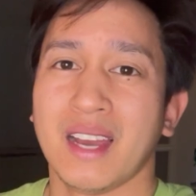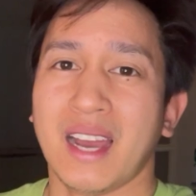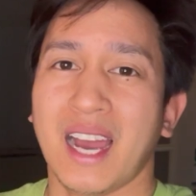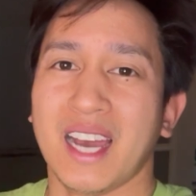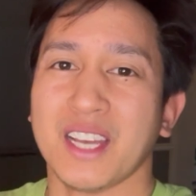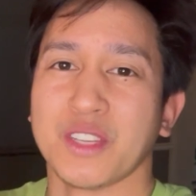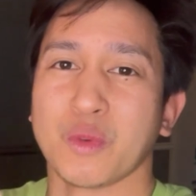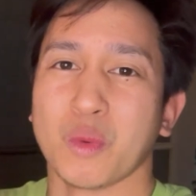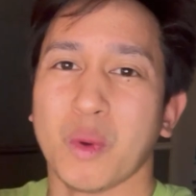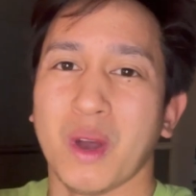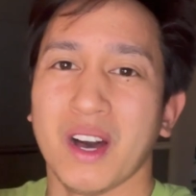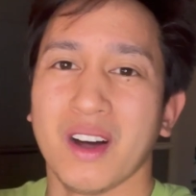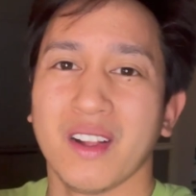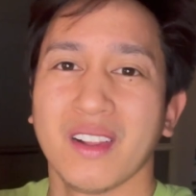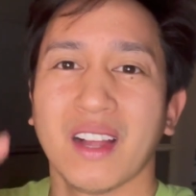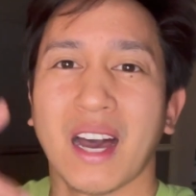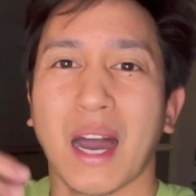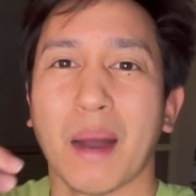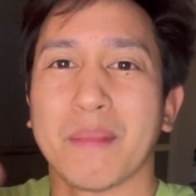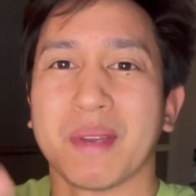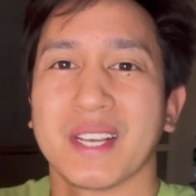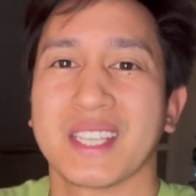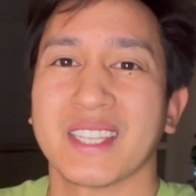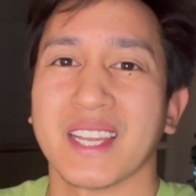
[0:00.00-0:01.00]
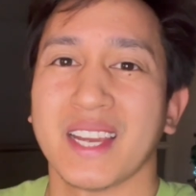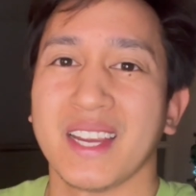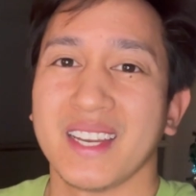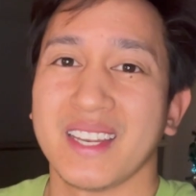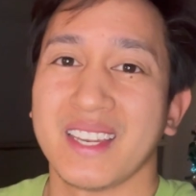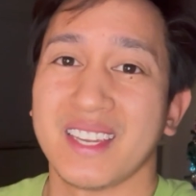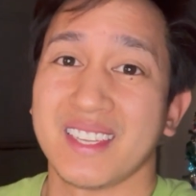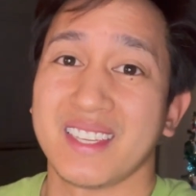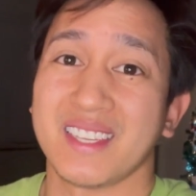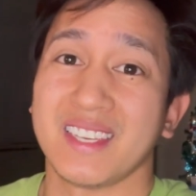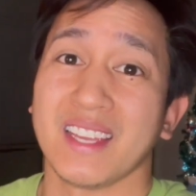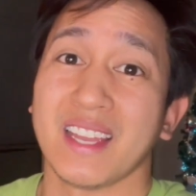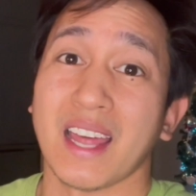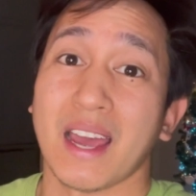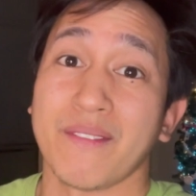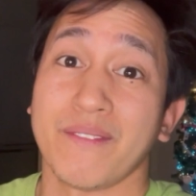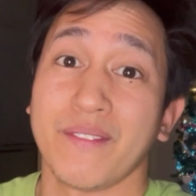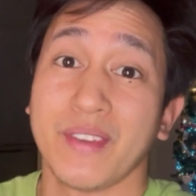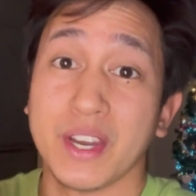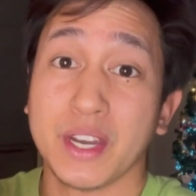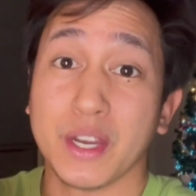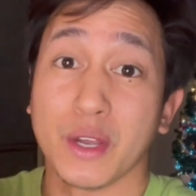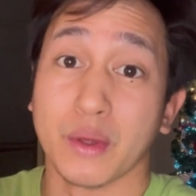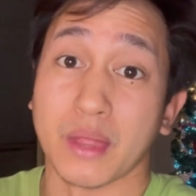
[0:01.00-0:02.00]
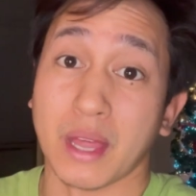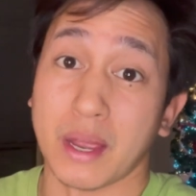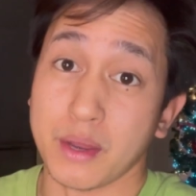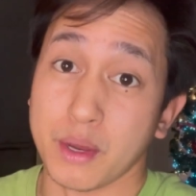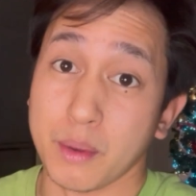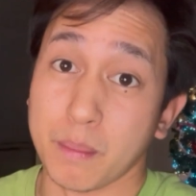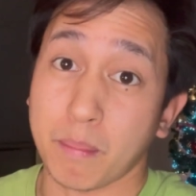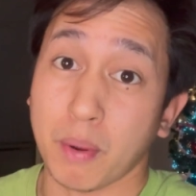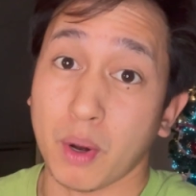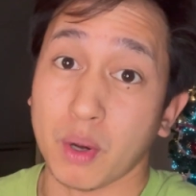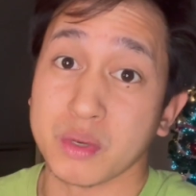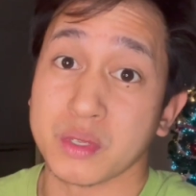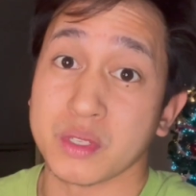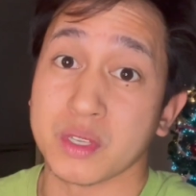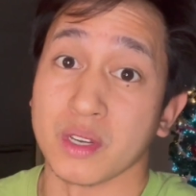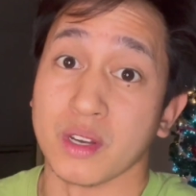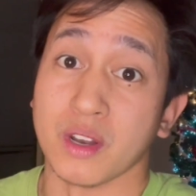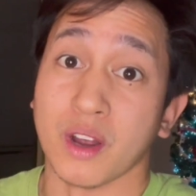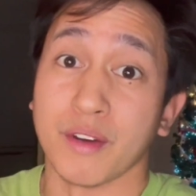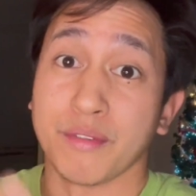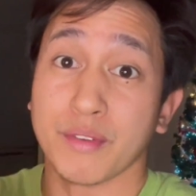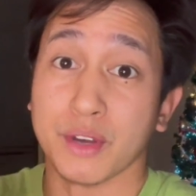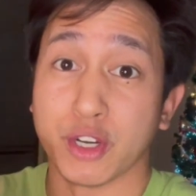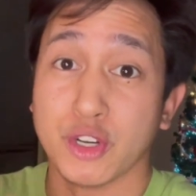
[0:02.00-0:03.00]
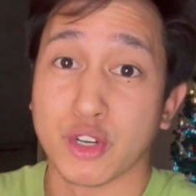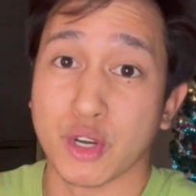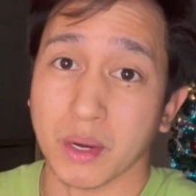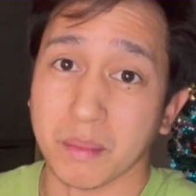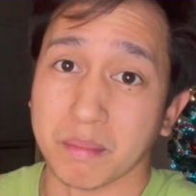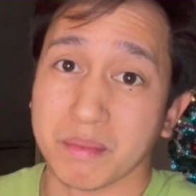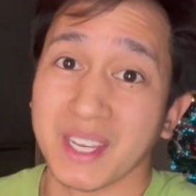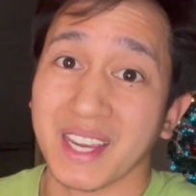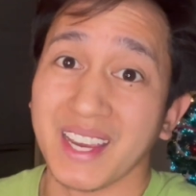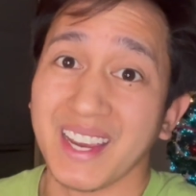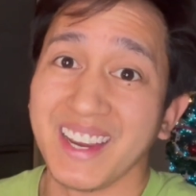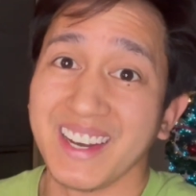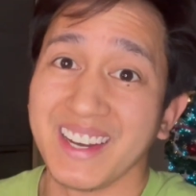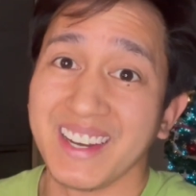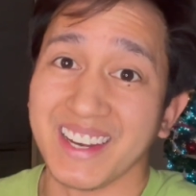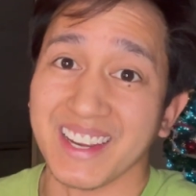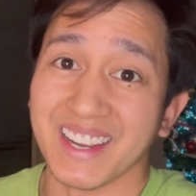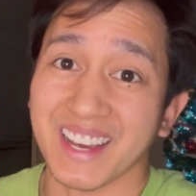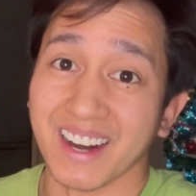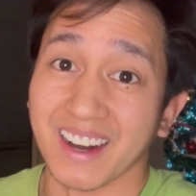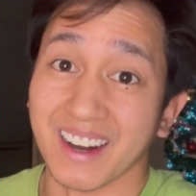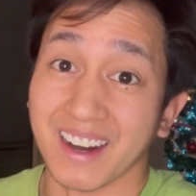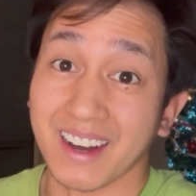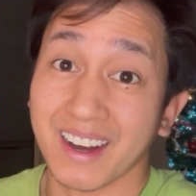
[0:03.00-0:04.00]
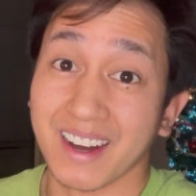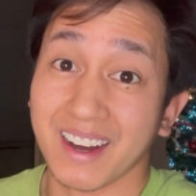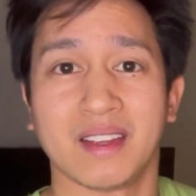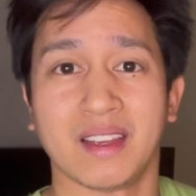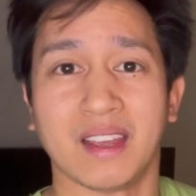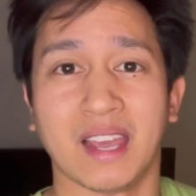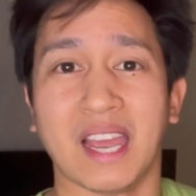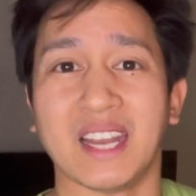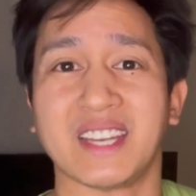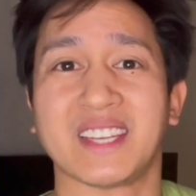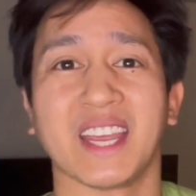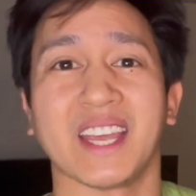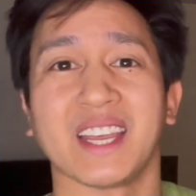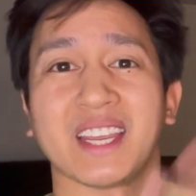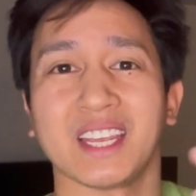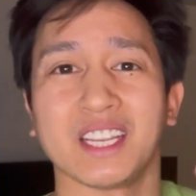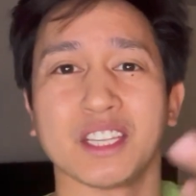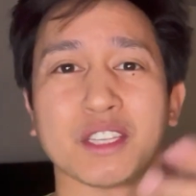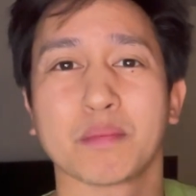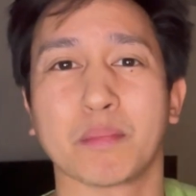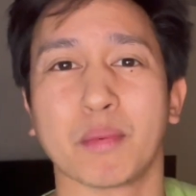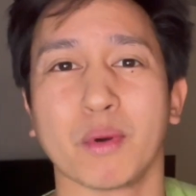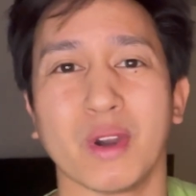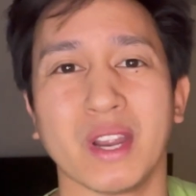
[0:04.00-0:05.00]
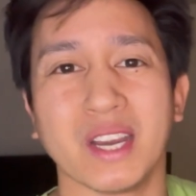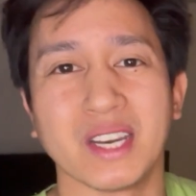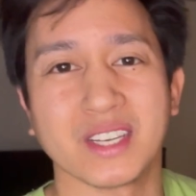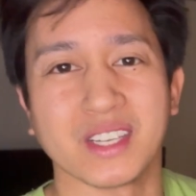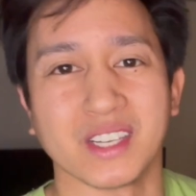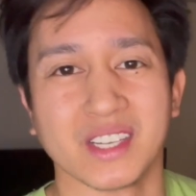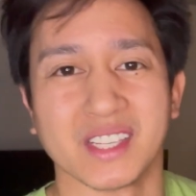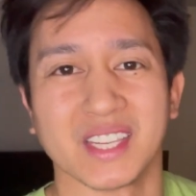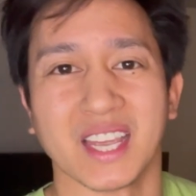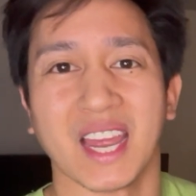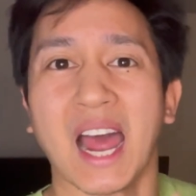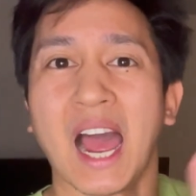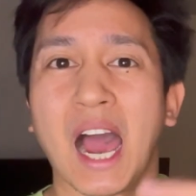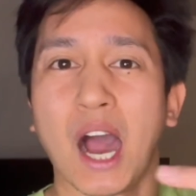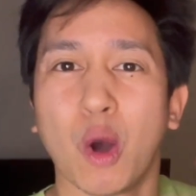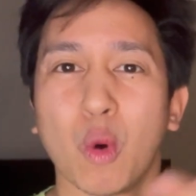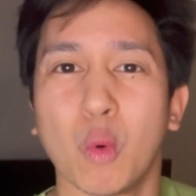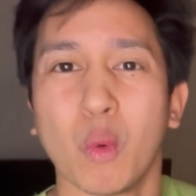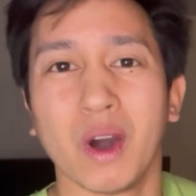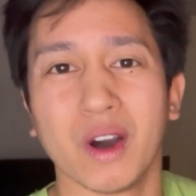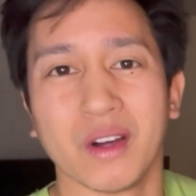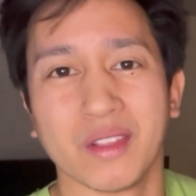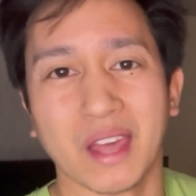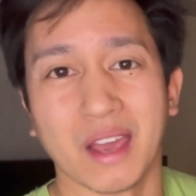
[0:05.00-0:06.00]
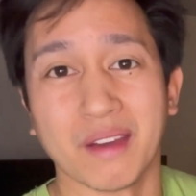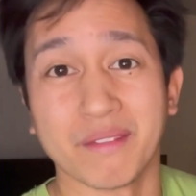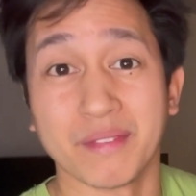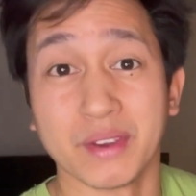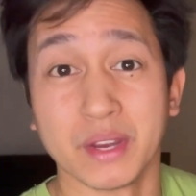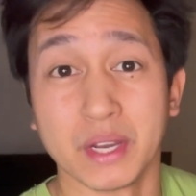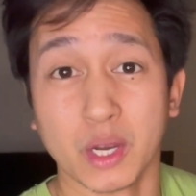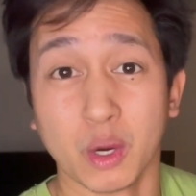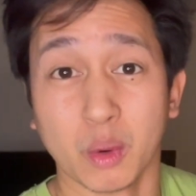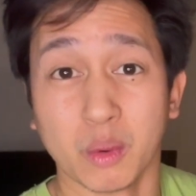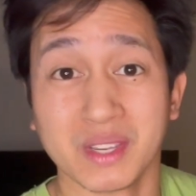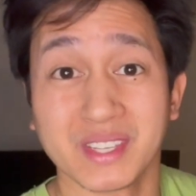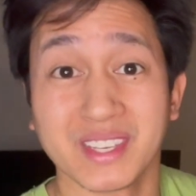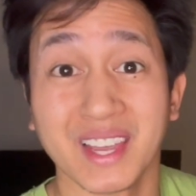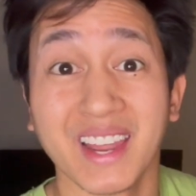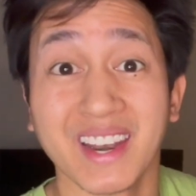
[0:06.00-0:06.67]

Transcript: As well, I'm excited to see that video that you posted of your trip to India and take inspirations at how well that video was